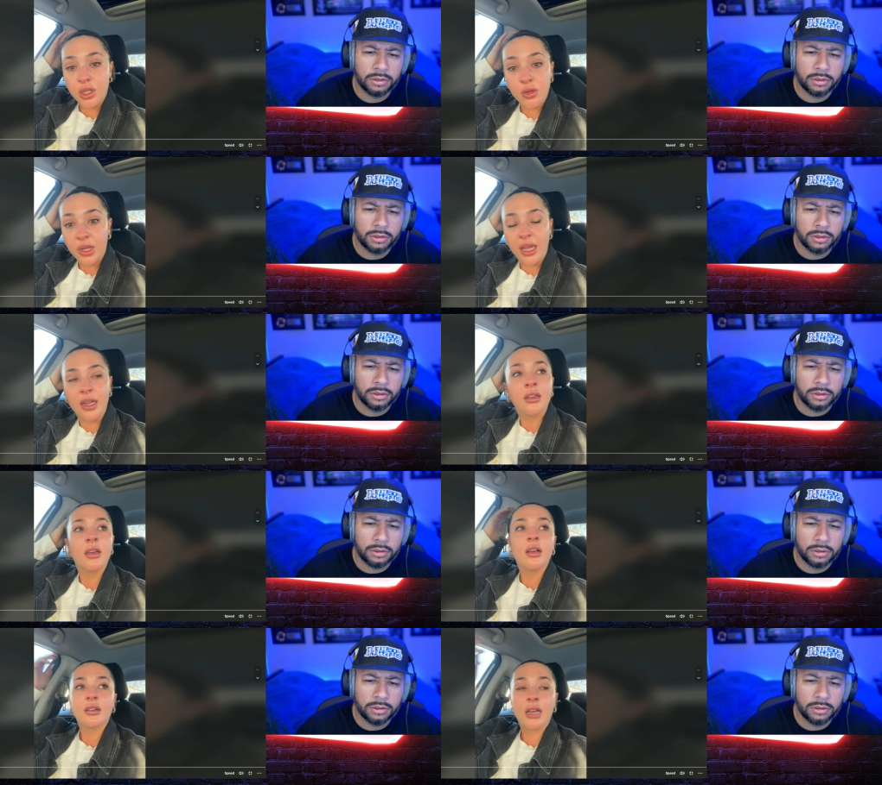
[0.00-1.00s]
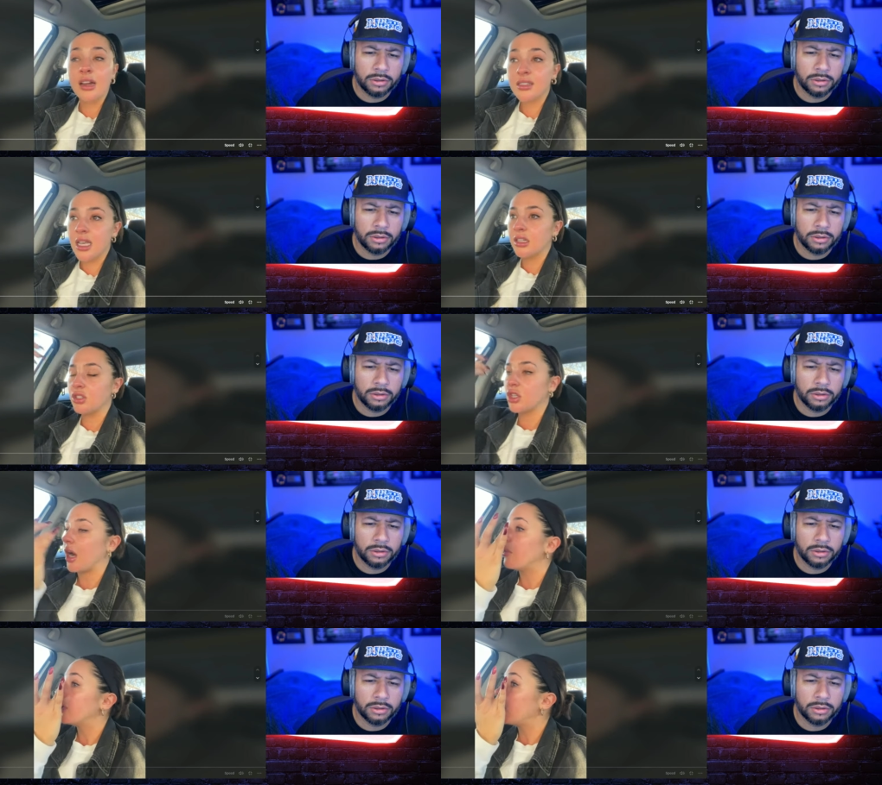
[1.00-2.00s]
Speaker 1: Not doing it. Got a
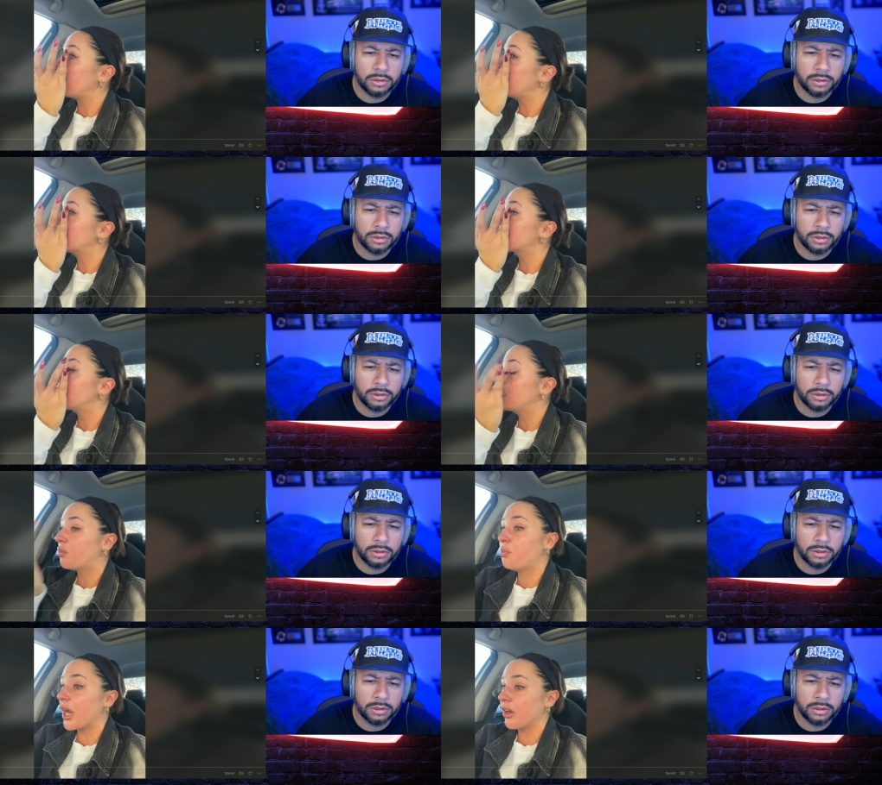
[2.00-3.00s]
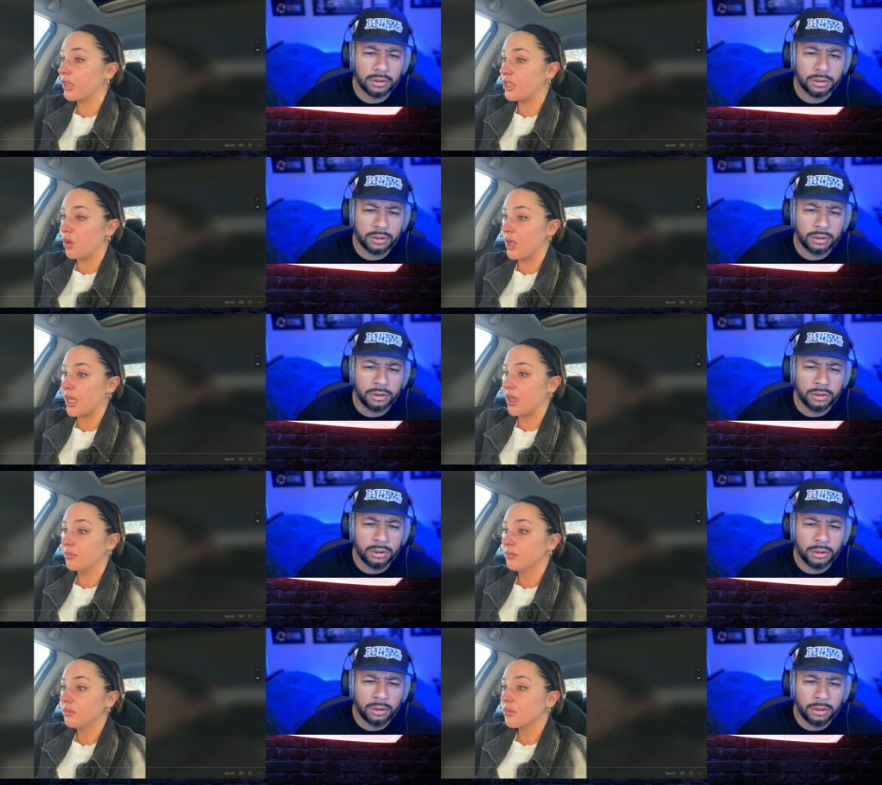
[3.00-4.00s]
second job. It's it's barely doing
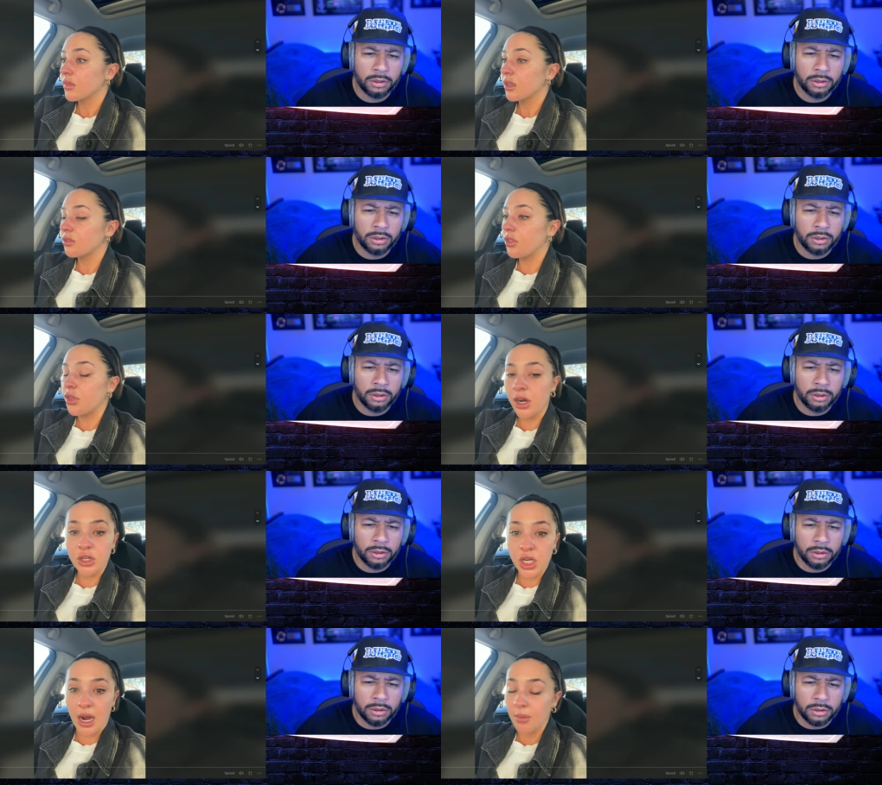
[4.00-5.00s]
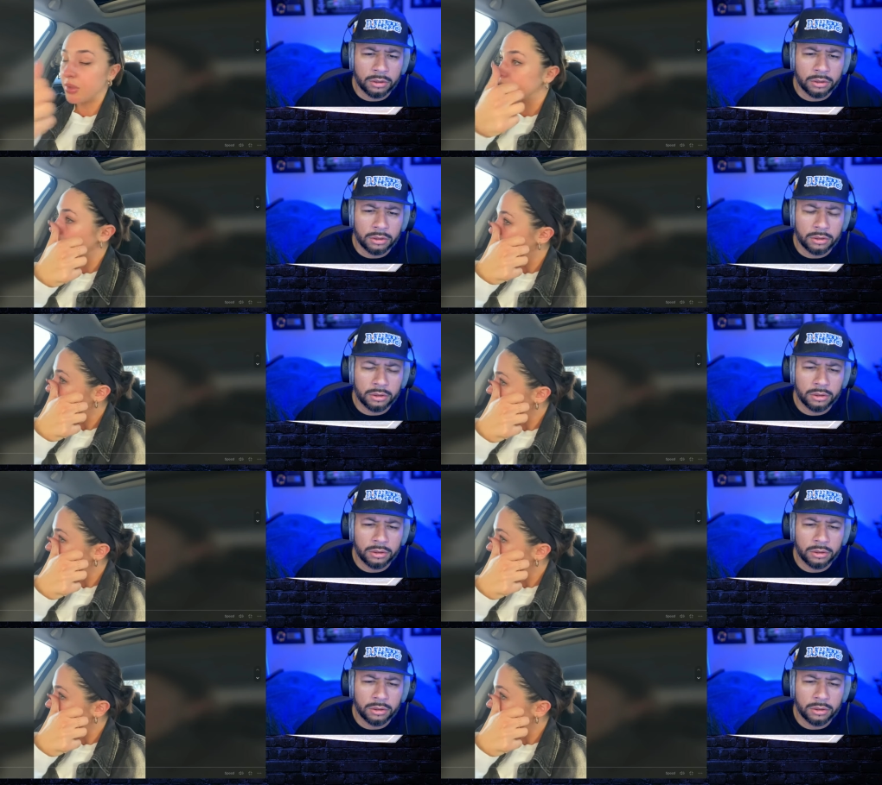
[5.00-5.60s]
it. The third job.